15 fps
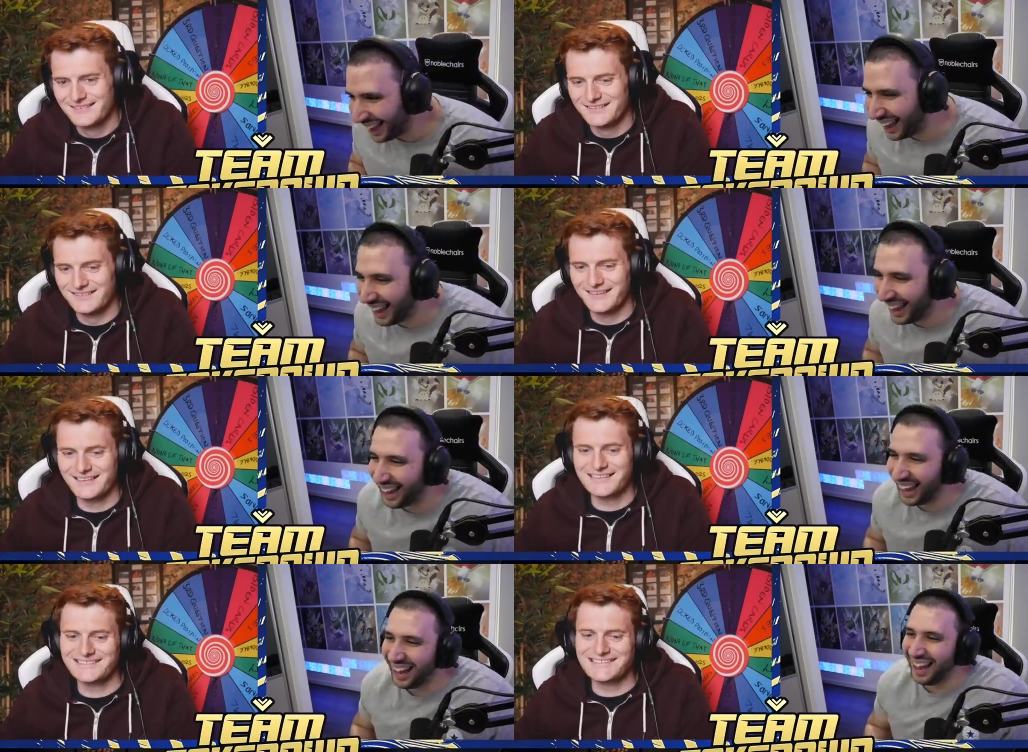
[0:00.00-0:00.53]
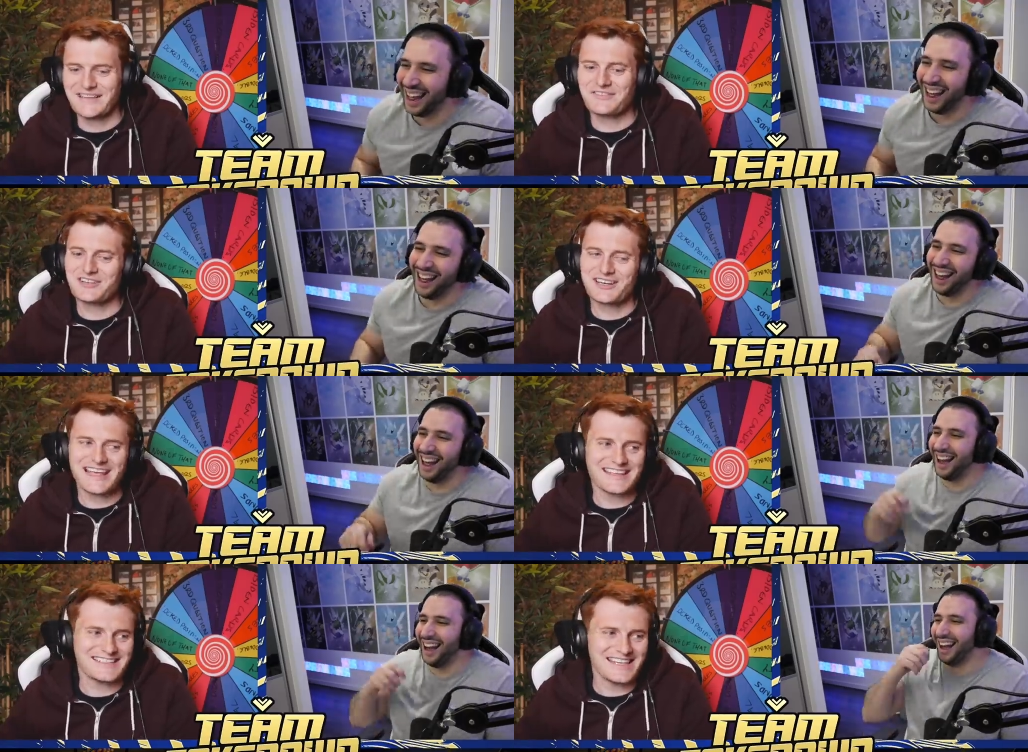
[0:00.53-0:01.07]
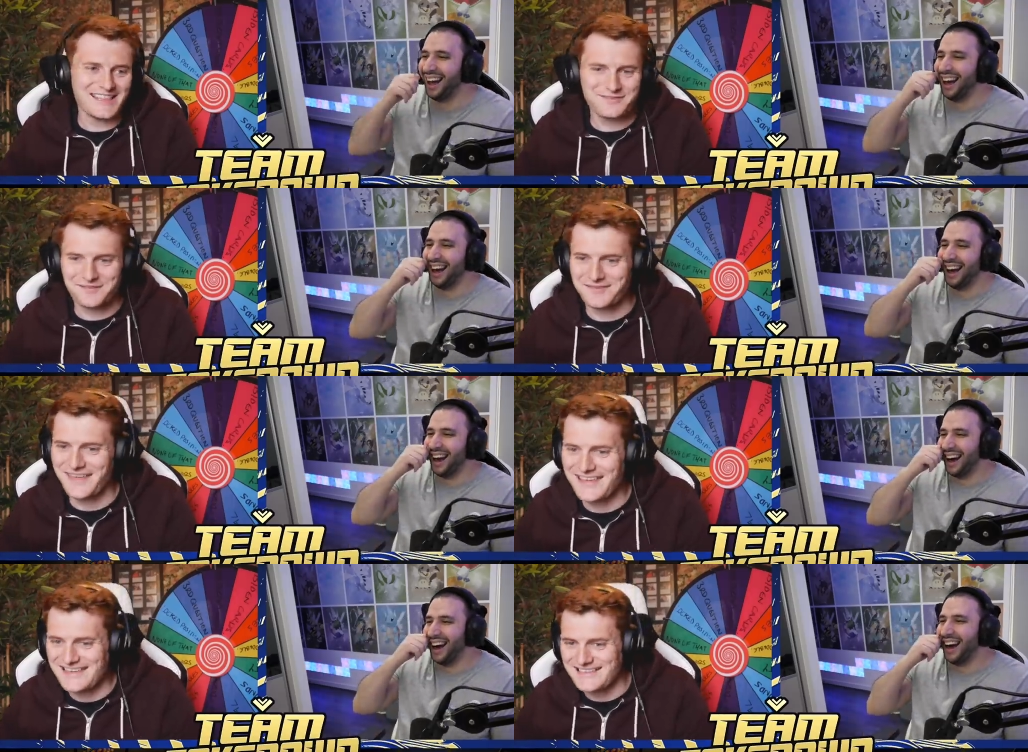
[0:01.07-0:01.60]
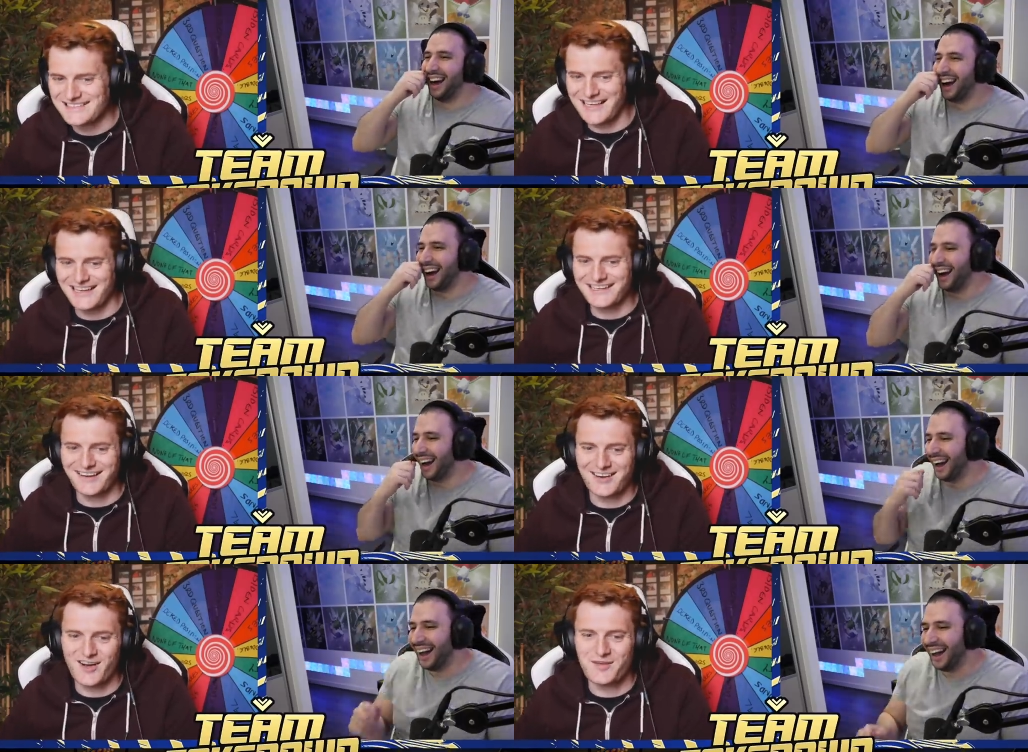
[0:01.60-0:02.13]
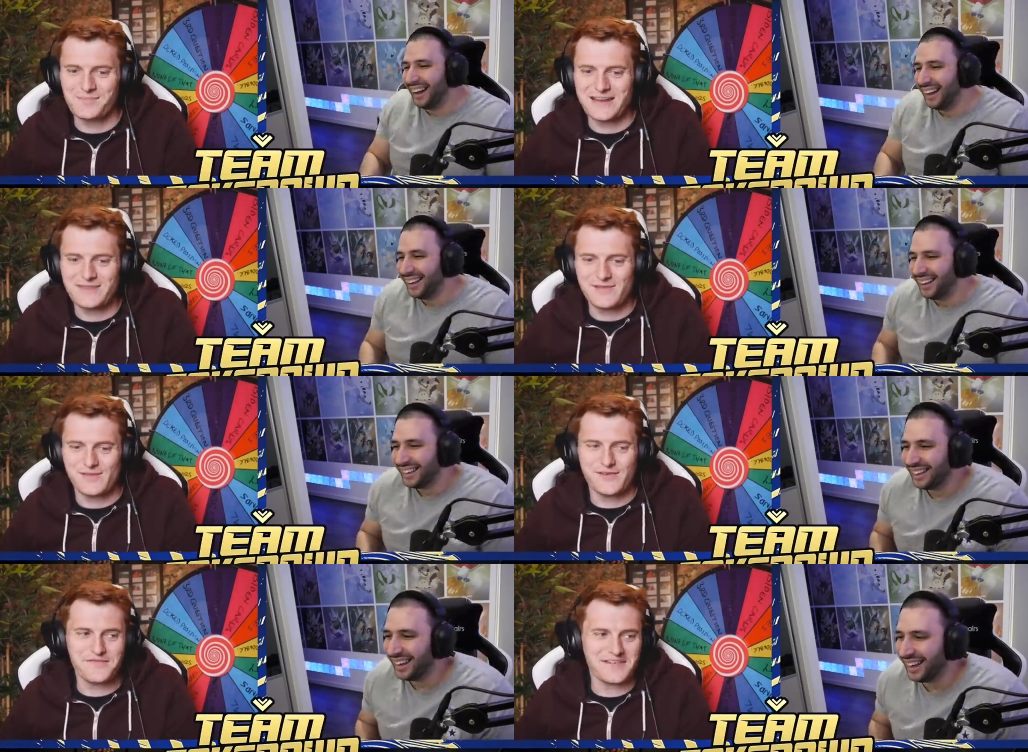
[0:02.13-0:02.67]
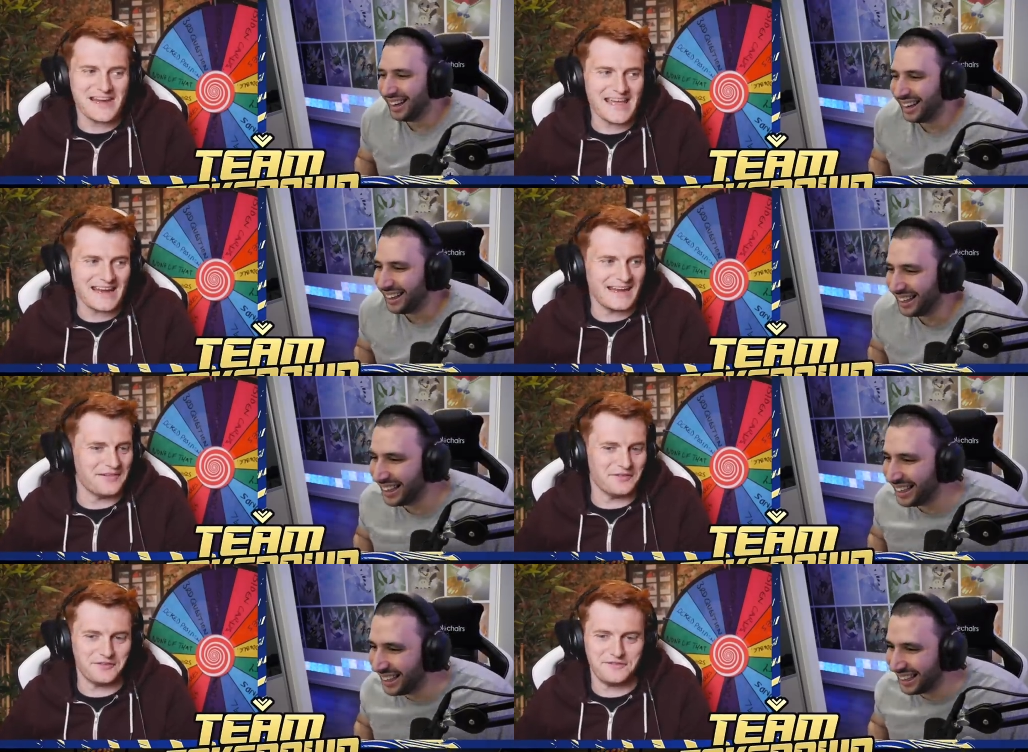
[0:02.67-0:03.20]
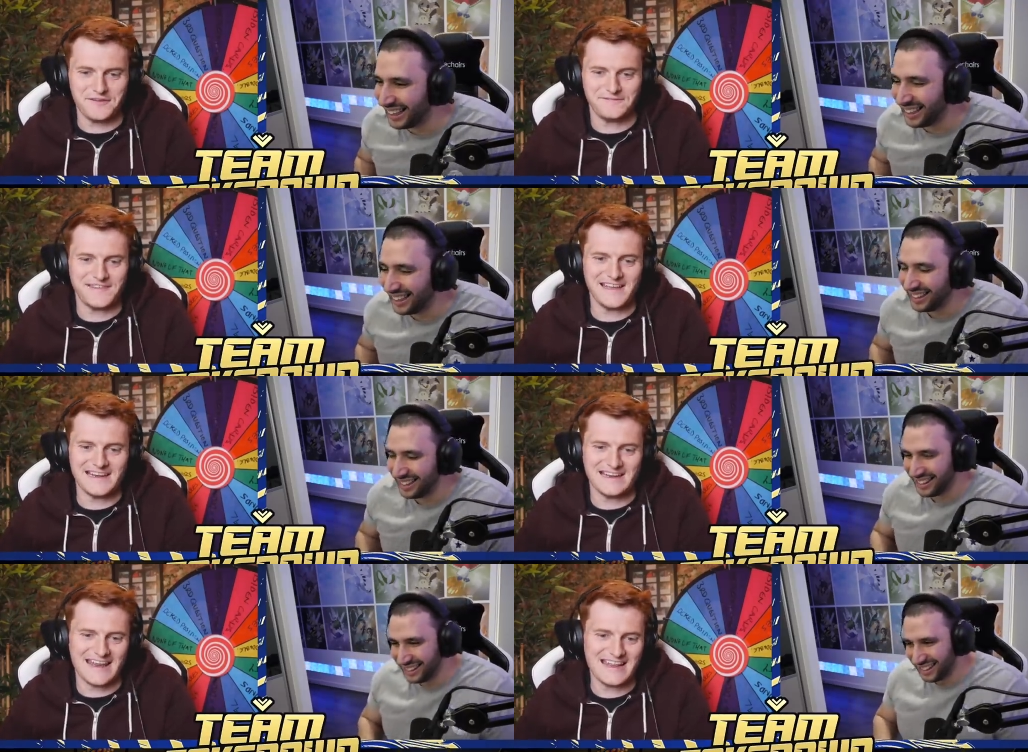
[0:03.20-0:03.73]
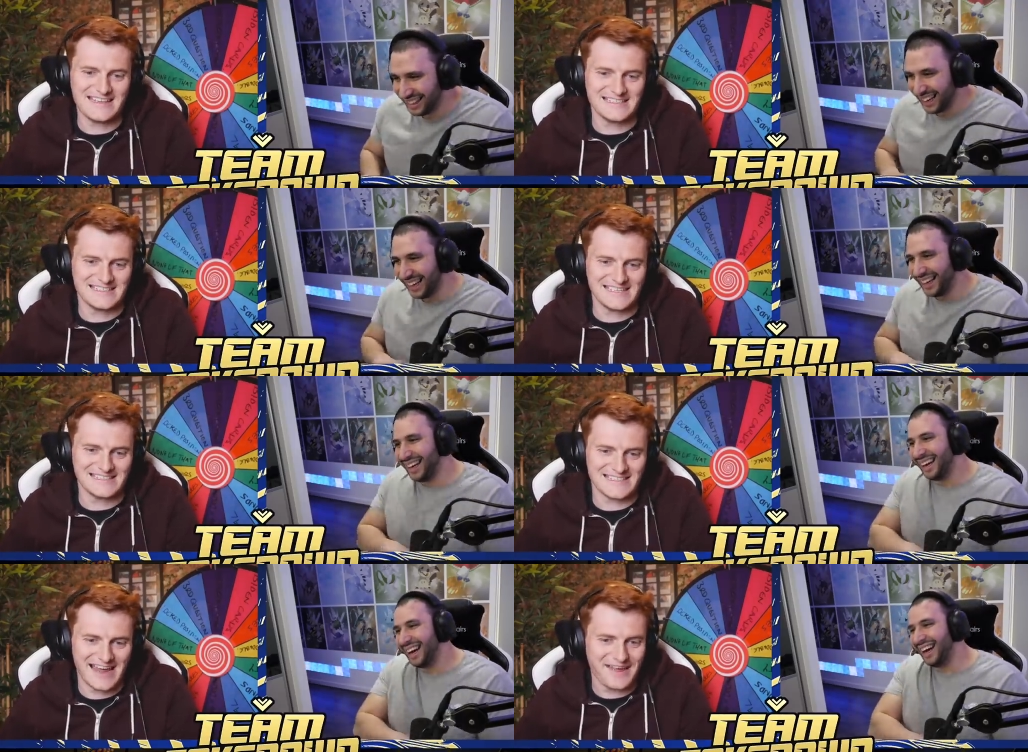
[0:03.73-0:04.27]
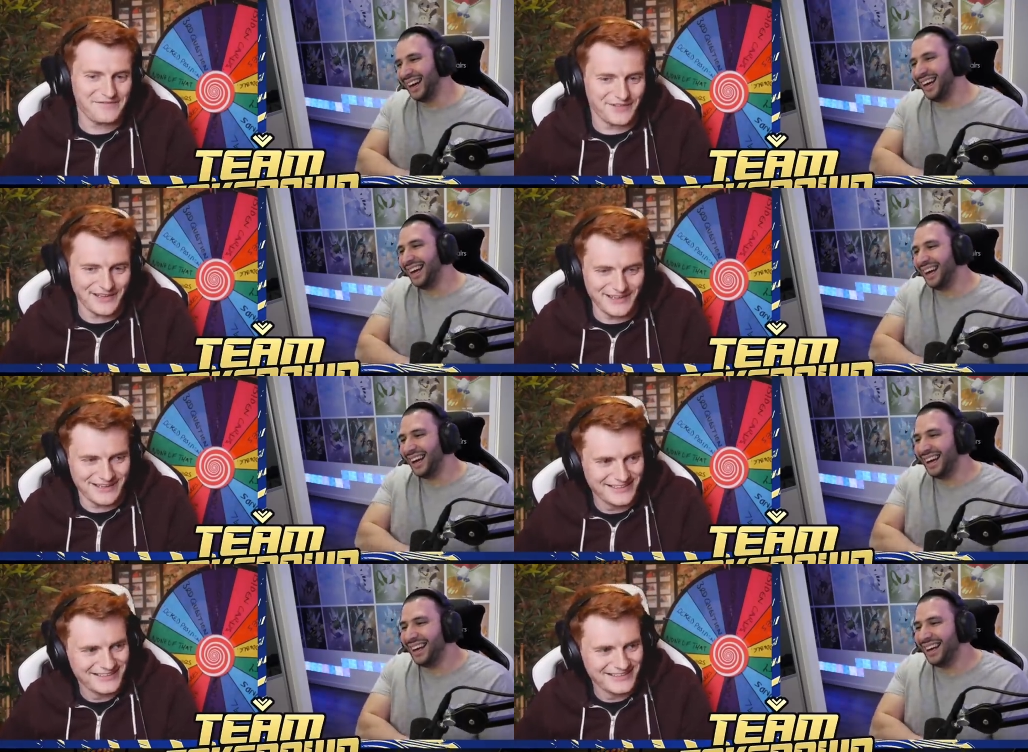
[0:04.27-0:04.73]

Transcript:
Speaker 1: I can't ever guess either of these. I, I can't believe you've even hit level 15 in any season ever.